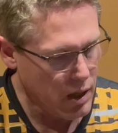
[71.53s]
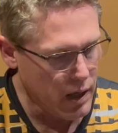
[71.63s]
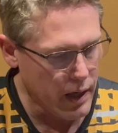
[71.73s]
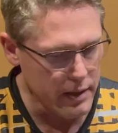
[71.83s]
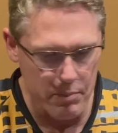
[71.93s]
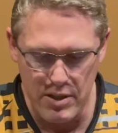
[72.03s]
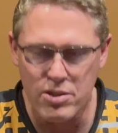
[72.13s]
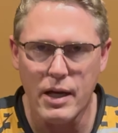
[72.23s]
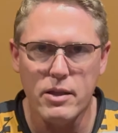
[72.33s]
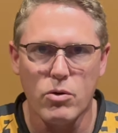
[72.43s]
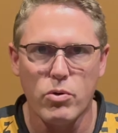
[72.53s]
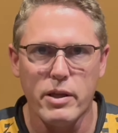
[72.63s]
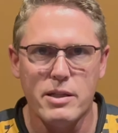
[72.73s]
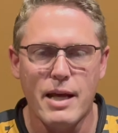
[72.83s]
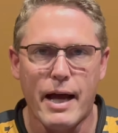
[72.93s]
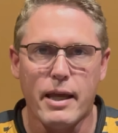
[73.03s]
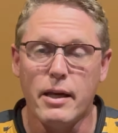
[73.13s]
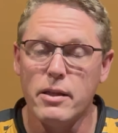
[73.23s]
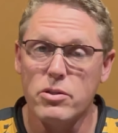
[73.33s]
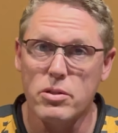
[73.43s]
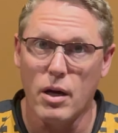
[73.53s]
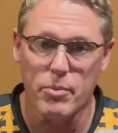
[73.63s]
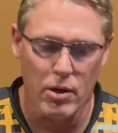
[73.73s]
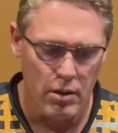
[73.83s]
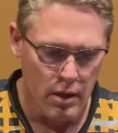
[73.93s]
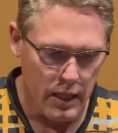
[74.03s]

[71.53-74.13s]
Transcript: But say they're really tacky, and in the summer,